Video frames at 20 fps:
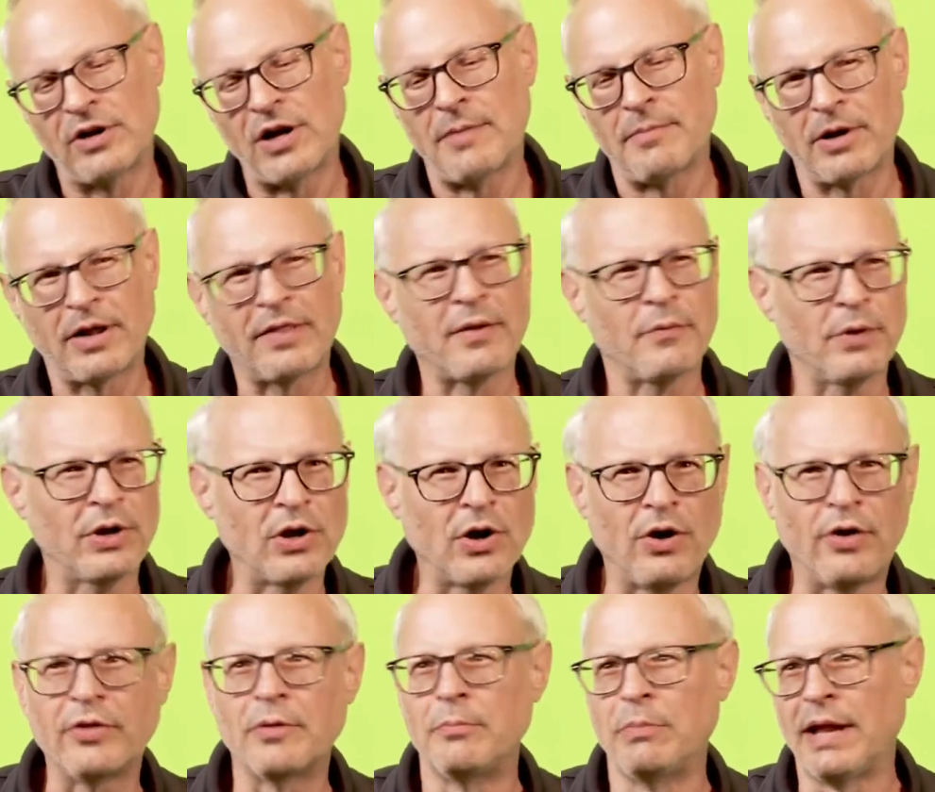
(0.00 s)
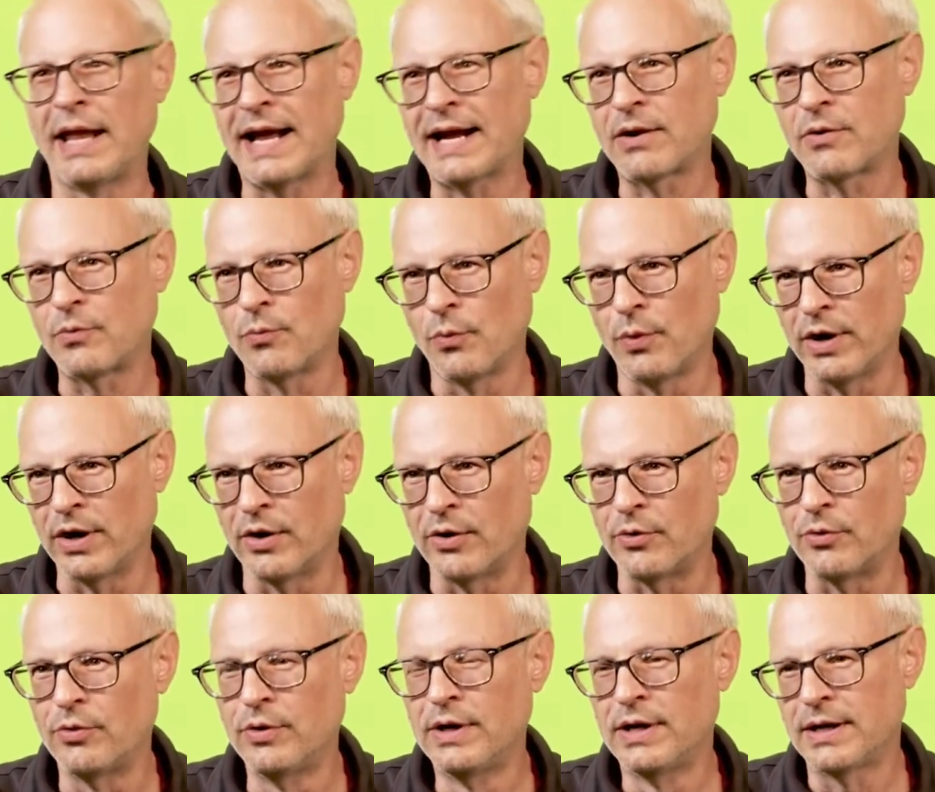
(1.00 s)
phenomenon that we call the black
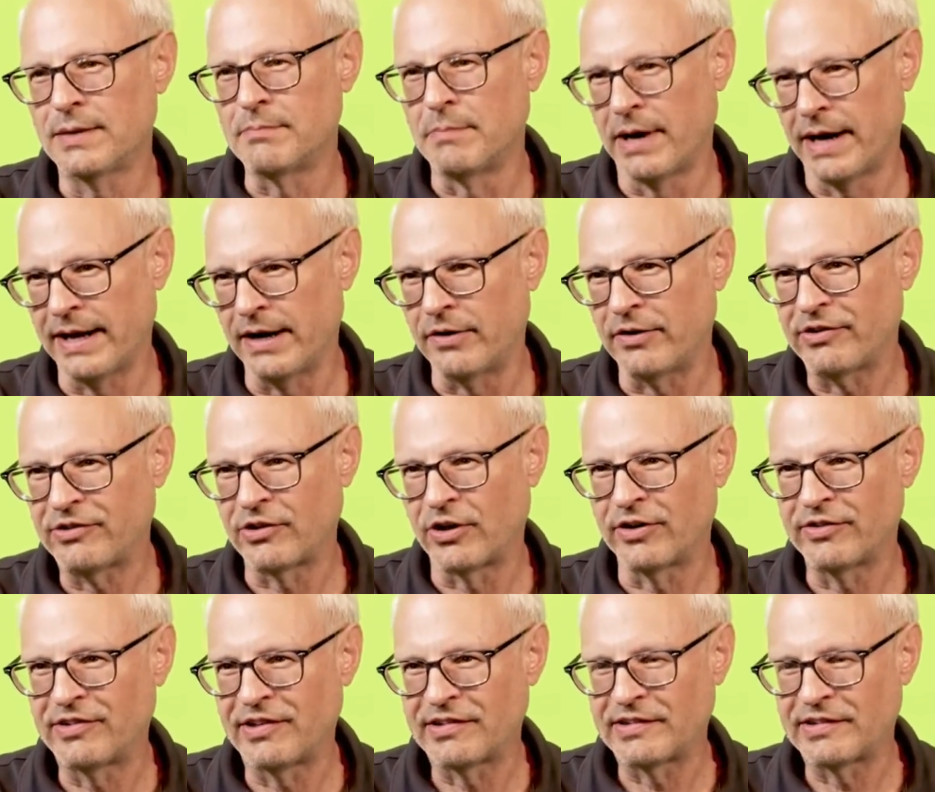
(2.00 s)
widow binary star